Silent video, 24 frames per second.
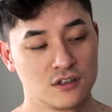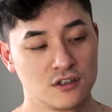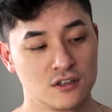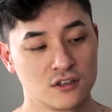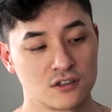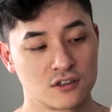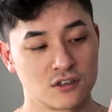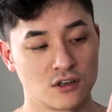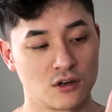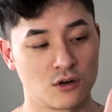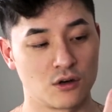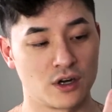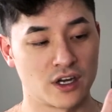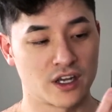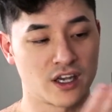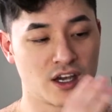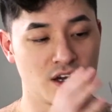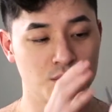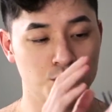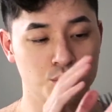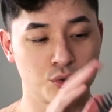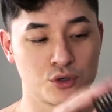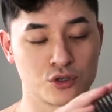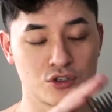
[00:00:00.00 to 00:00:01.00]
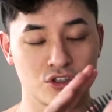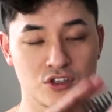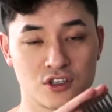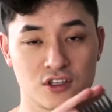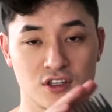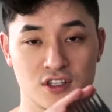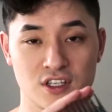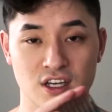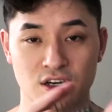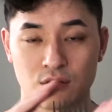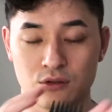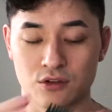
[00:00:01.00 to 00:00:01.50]
So I can't push
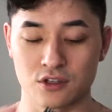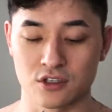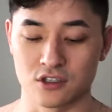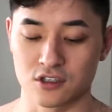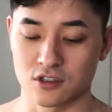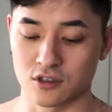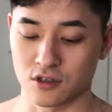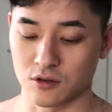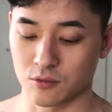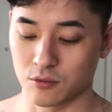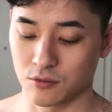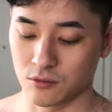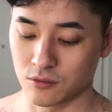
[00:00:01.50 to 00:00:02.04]
it down this